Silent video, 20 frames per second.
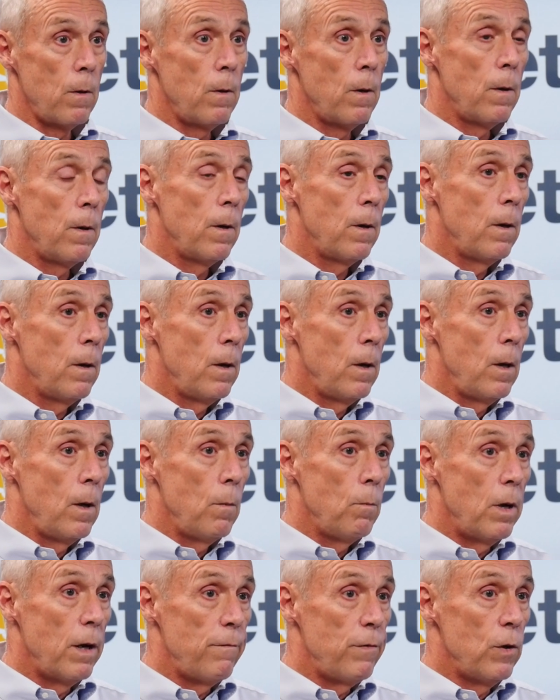Yeah.
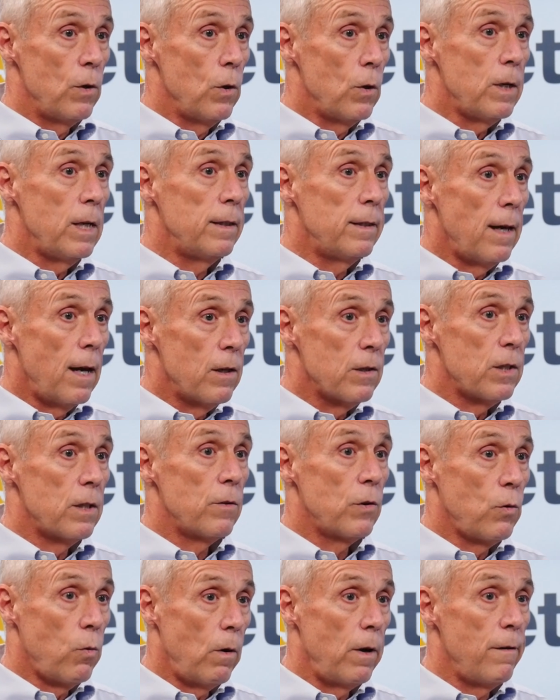But if you look at
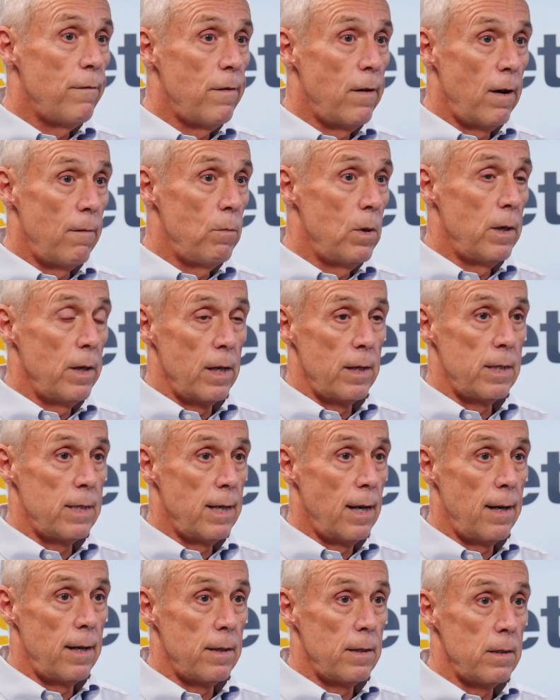that 25 million
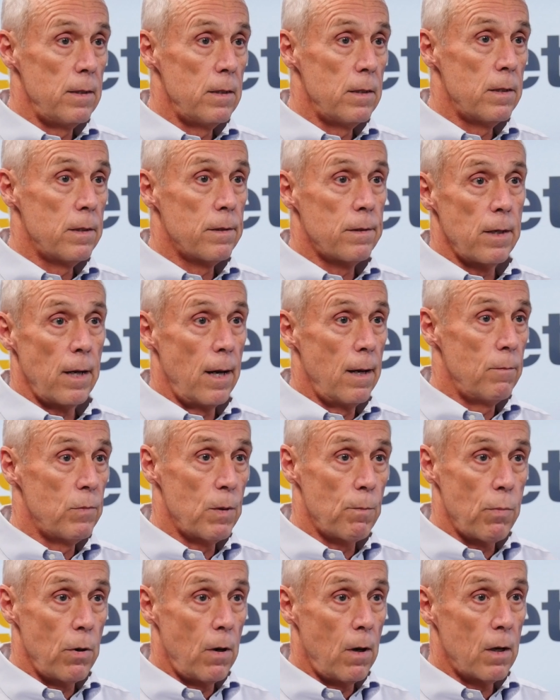tons times
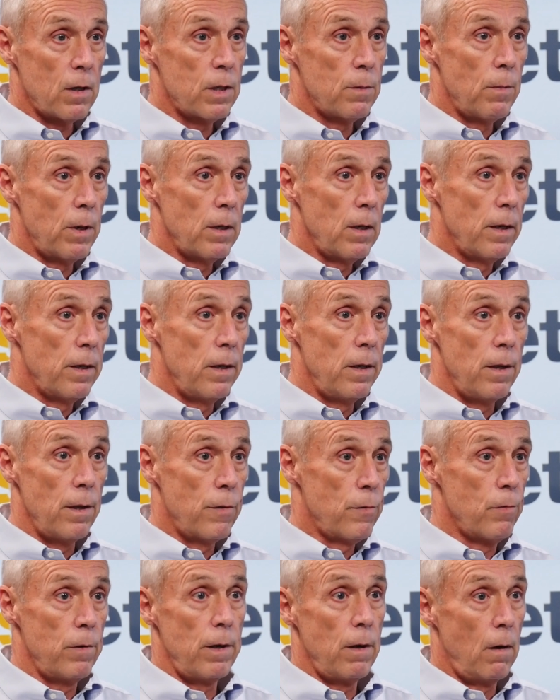approximately
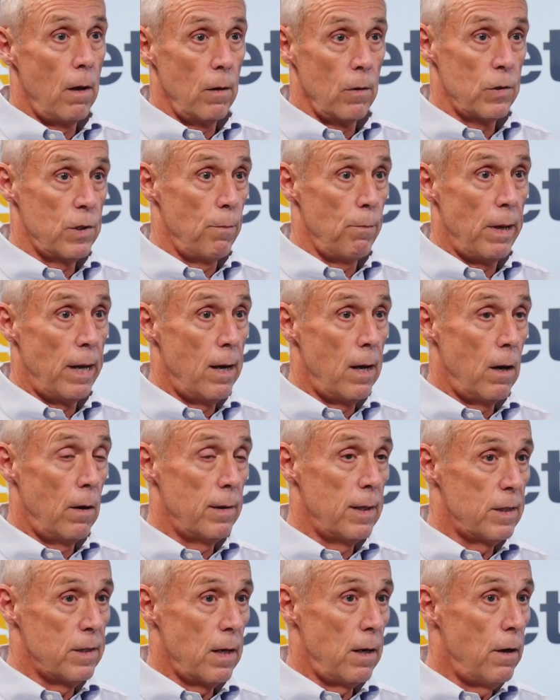$3 a pound,
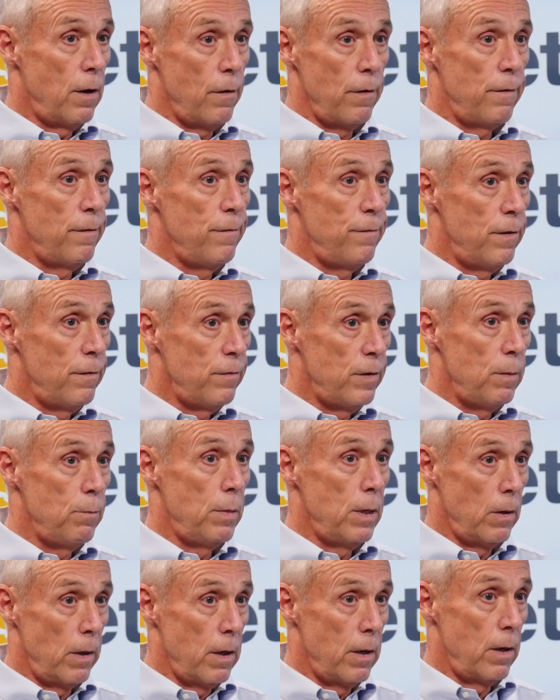that's a $150
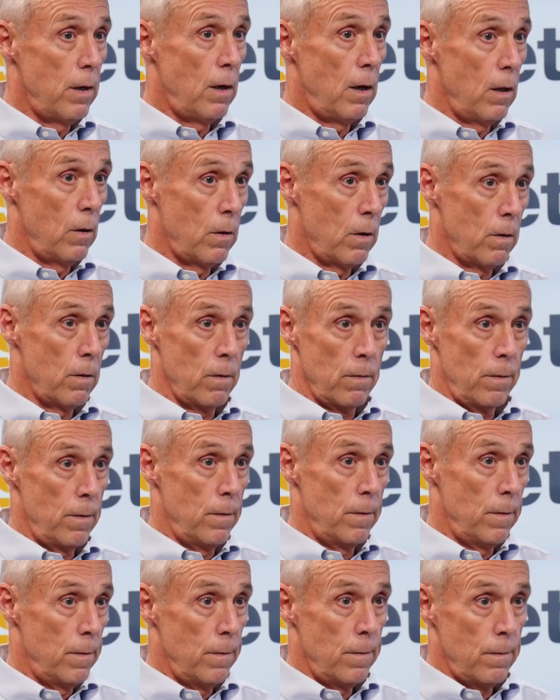billion
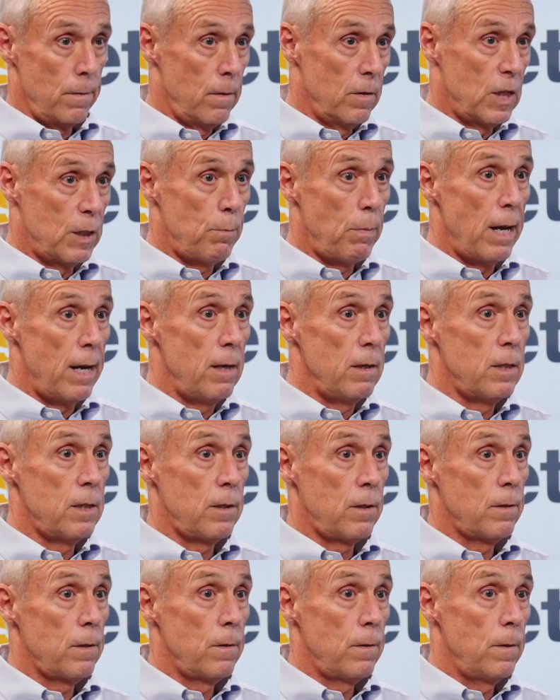
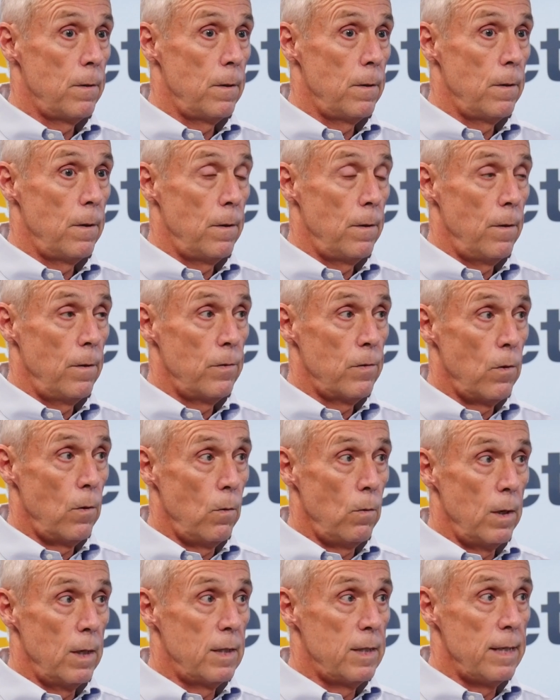space.
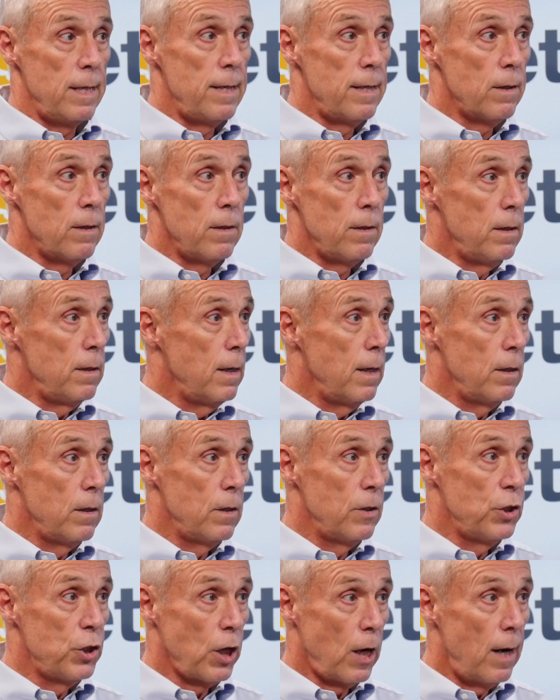So it's in
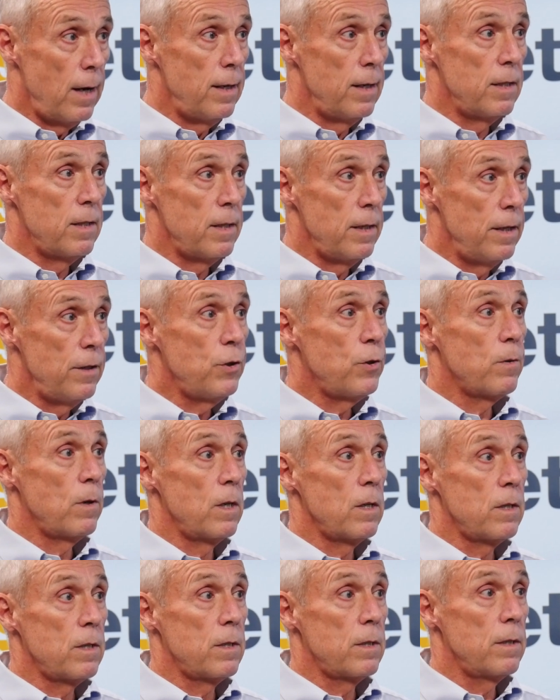China's
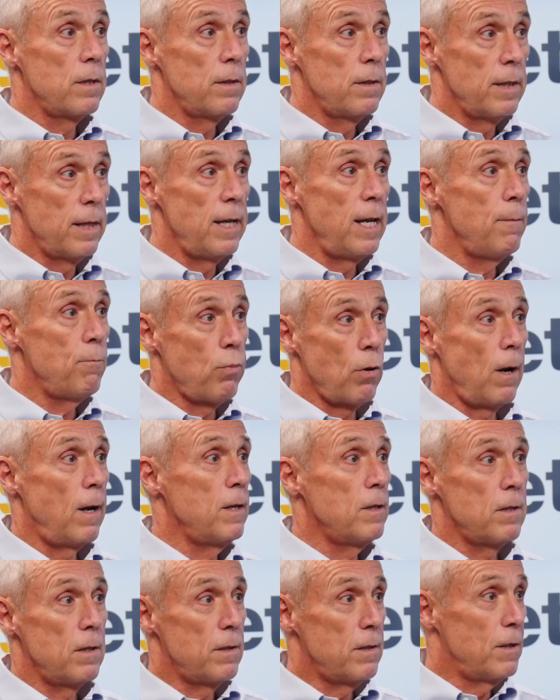interest to keep
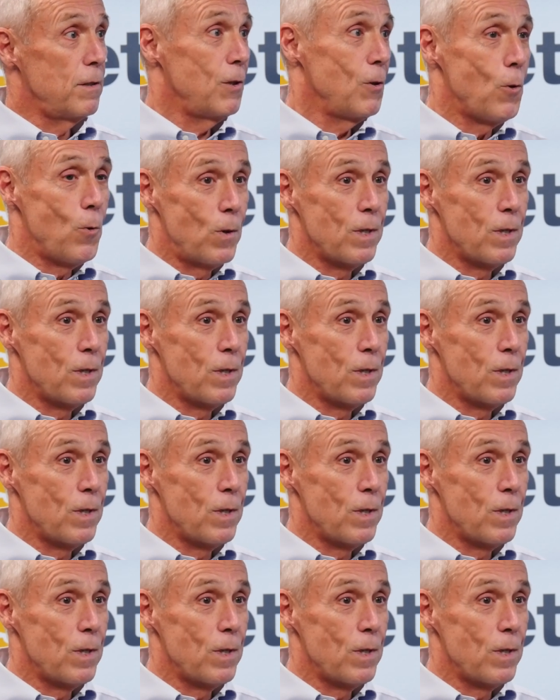prices as low as